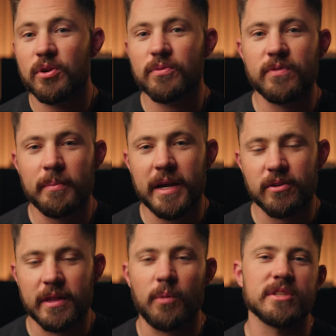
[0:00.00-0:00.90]
If you're a
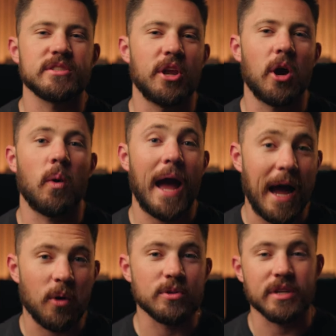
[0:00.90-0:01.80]
filmmaker that wants to know
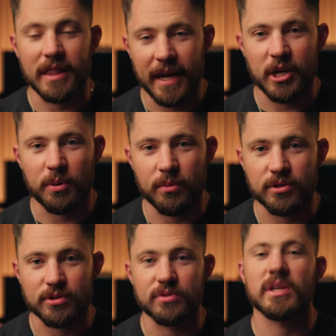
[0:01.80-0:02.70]
how to light
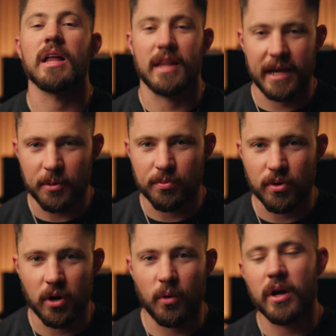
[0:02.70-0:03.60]
commercials like a
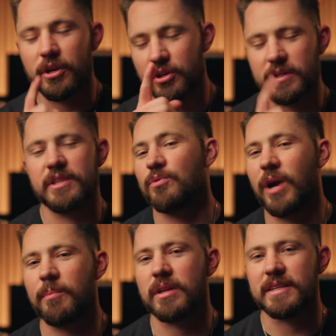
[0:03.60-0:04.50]
pro, you're in the
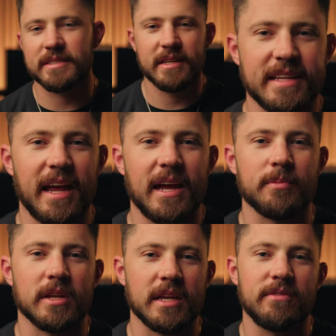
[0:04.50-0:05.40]
right place. Today,
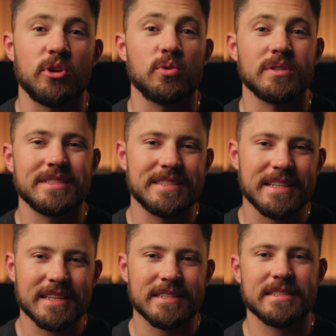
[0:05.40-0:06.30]
I'm gonna give you
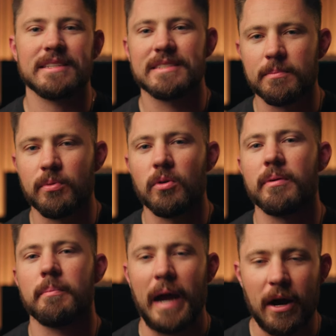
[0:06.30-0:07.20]
six simple
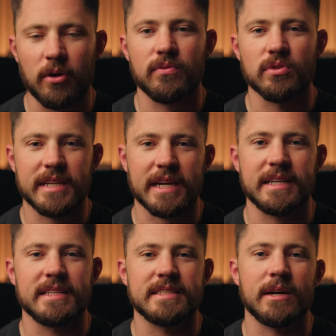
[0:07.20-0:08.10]
but powerful
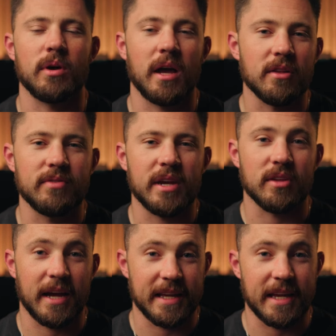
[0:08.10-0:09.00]
techniques that will elevate your
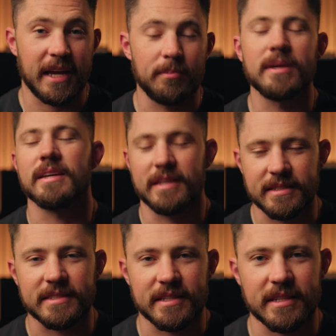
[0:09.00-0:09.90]
lighting game
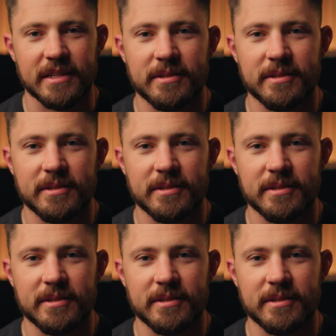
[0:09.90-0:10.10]
instantly.